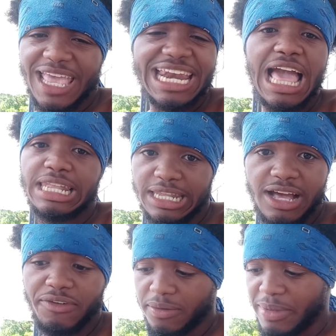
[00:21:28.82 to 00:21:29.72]
And I
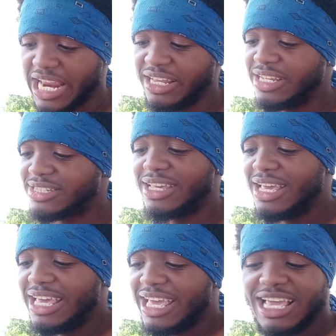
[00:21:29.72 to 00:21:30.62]
love it. And it's
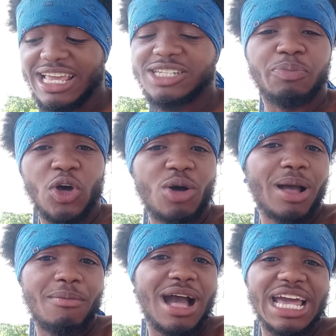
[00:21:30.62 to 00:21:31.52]
it's blowing
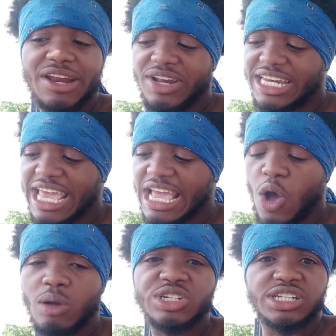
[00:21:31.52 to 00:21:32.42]
my mind every day
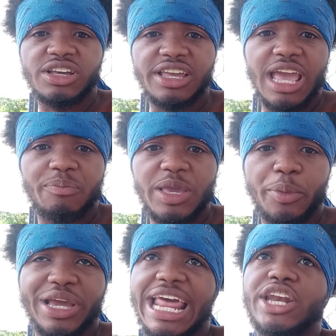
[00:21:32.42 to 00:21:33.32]
how I'm just looking at
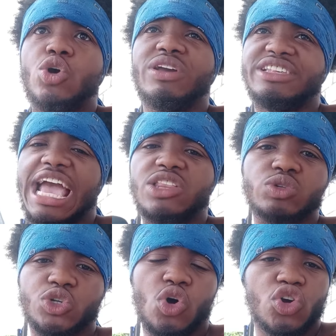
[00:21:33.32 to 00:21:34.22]
people and I know exactly
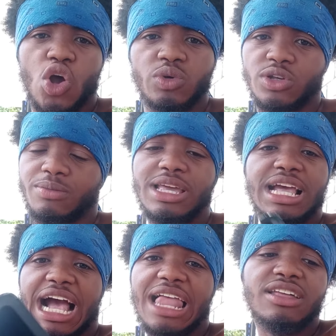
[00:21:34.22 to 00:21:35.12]
what's going on with them.
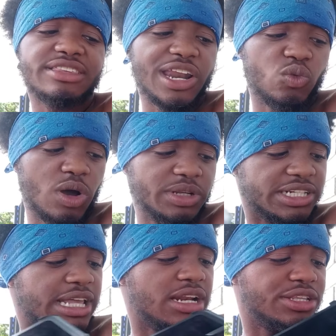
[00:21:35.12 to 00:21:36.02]
I looked at a woman
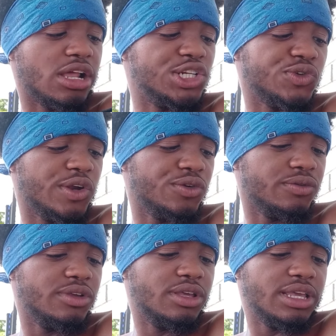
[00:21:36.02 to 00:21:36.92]
inside of Dollar
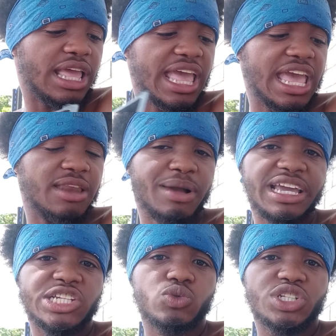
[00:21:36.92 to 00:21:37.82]
General and
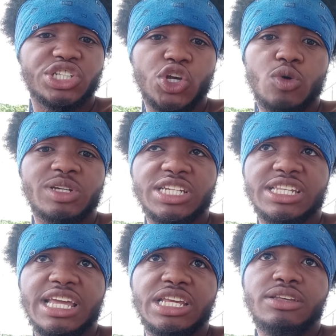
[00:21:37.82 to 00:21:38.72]
my intuition told me this
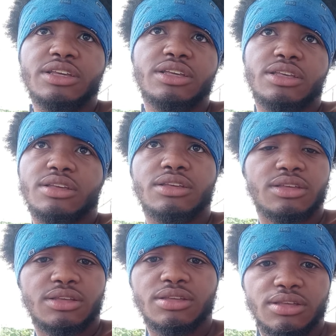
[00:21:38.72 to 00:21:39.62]
lady,
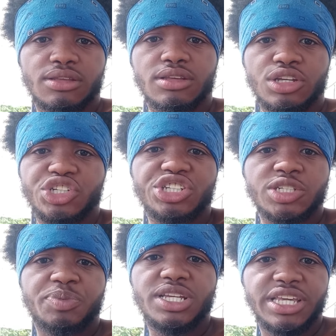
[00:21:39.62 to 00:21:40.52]
she
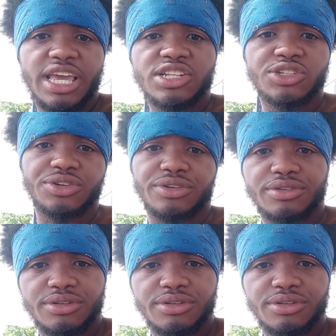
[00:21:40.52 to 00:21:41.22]
just beat cancer.